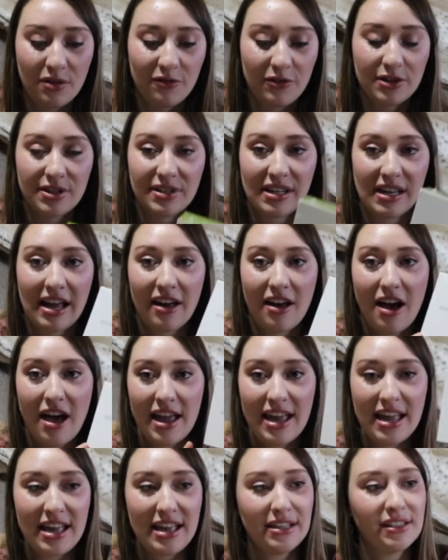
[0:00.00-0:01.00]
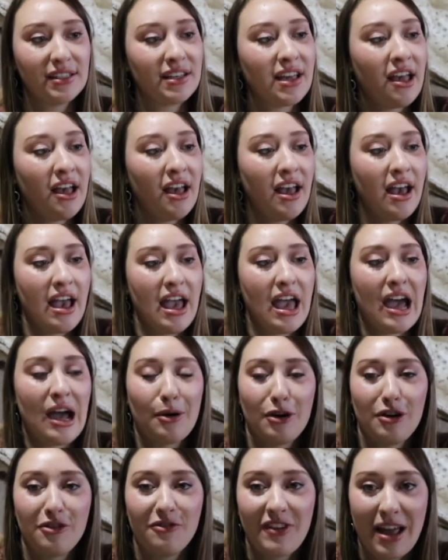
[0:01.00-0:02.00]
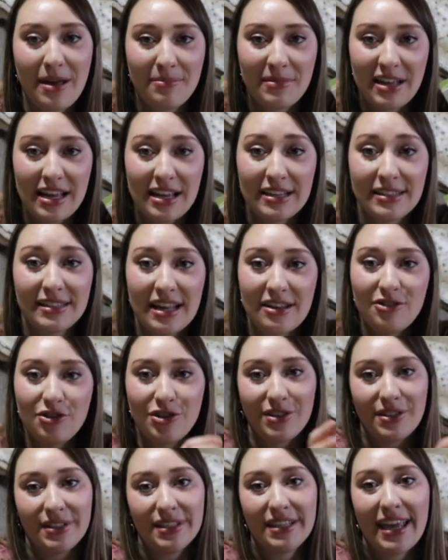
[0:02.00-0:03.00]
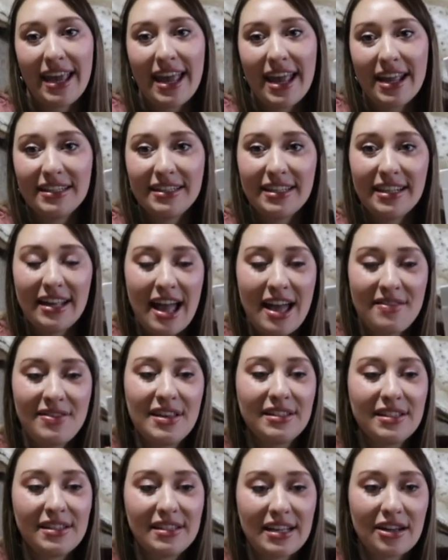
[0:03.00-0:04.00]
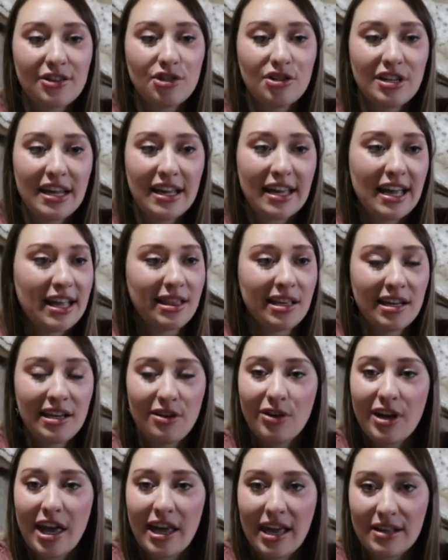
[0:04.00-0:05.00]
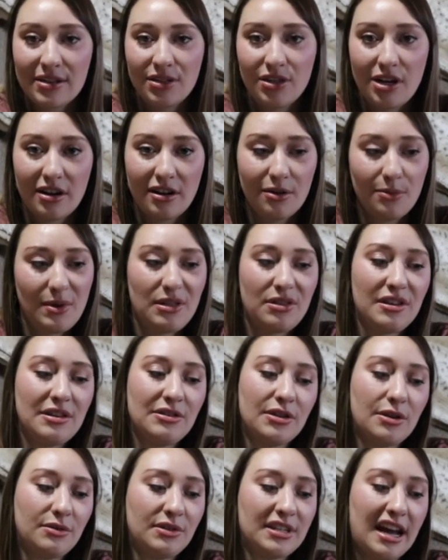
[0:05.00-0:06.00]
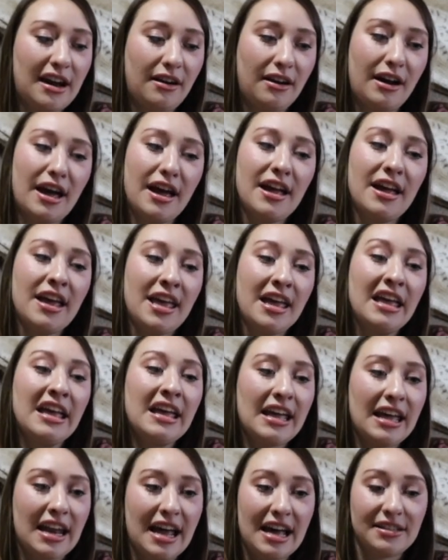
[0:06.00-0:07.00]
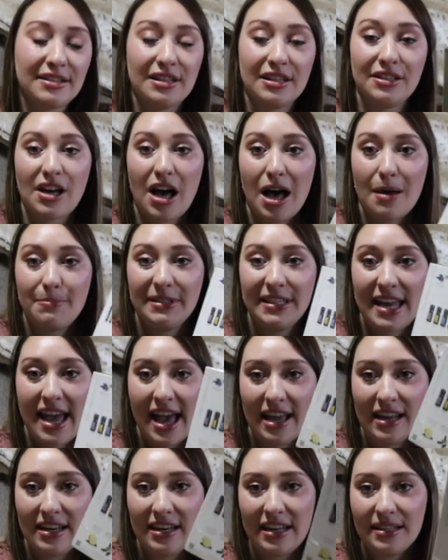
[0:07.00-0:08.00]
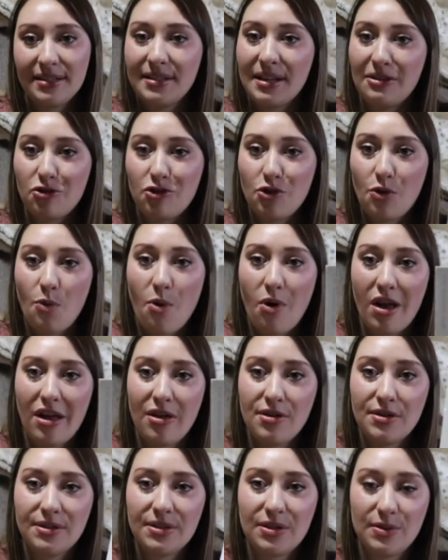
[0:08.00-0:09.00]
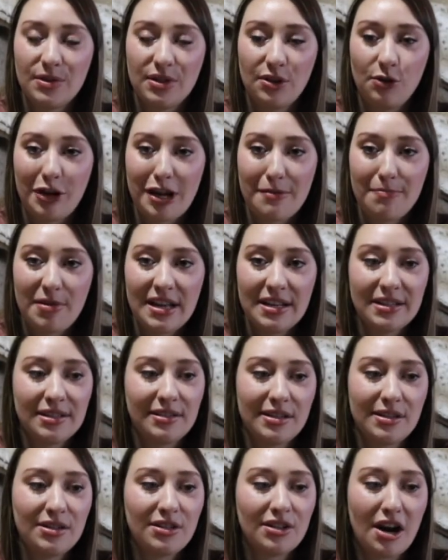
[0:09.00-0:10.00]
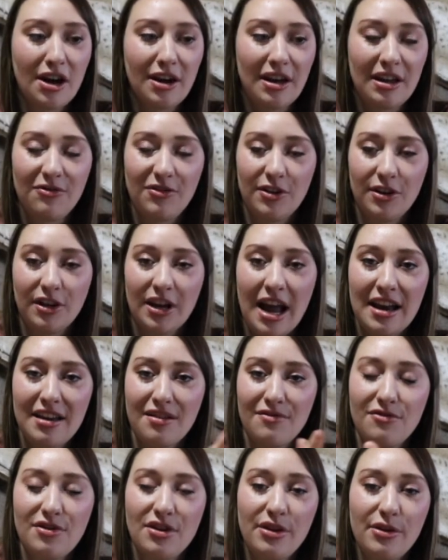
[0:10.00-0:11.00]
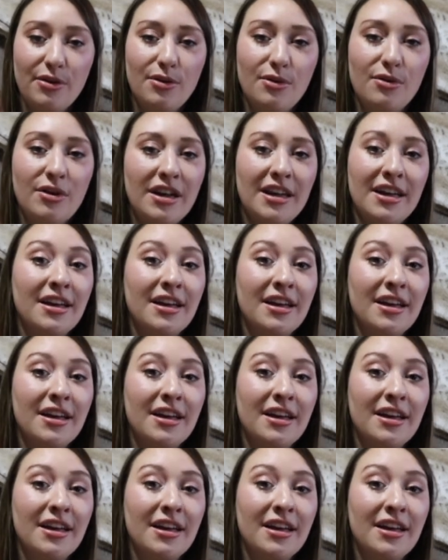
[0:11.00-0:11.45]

the first thing I got is our Family Essentials Kit, and this is actually a kit that you can get started with in doTERRA. It has the top 10 essential oils, so it's a great place to start if you're kind of new